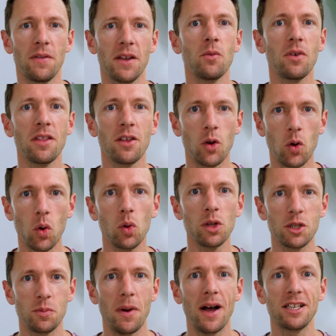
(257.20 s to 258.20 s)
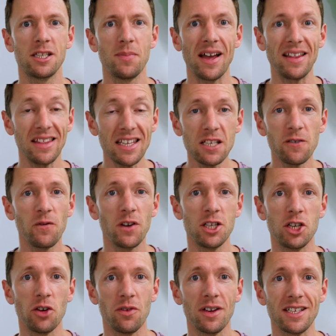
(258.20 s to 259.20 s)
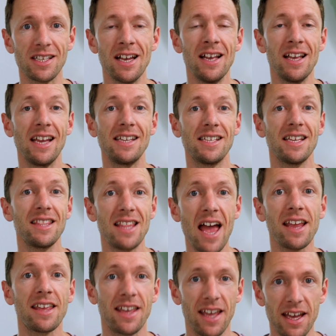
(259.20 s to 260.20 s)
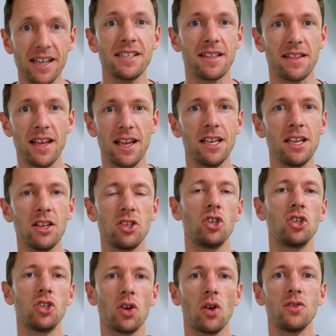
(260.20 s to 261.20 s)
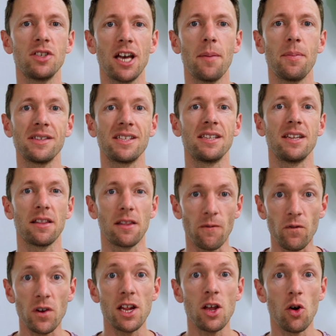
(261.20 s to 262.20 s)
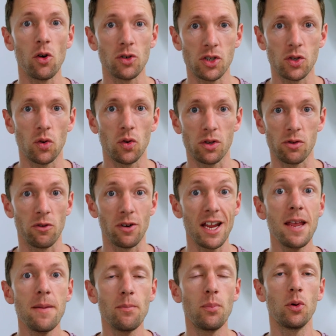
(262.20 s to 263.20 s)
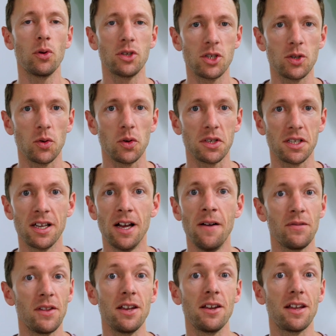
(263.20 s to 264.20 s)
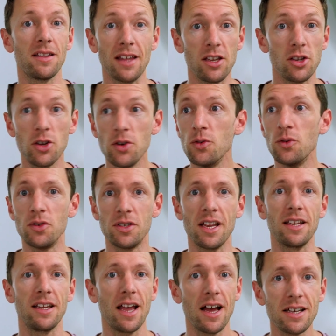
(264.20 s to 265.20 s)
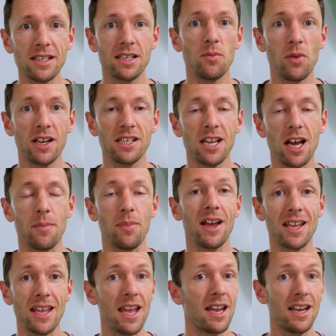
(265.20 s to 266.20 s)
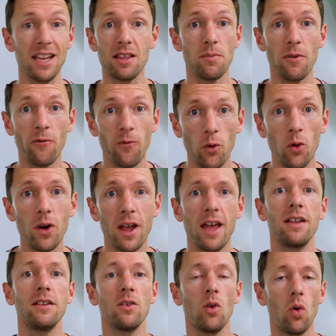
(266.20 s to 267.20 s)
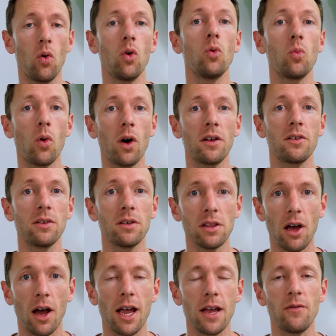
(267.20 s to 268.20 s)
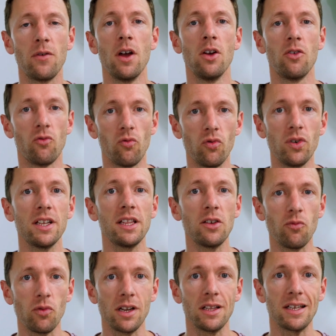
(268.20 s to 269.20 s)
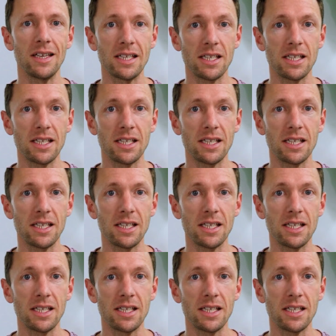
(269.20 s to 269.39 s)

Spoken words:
But I think one of the coolest parts about this feature is that that guest then just shows up as another video source or an input source that you can then use and customize up again, either beforehand or while you're live, really, really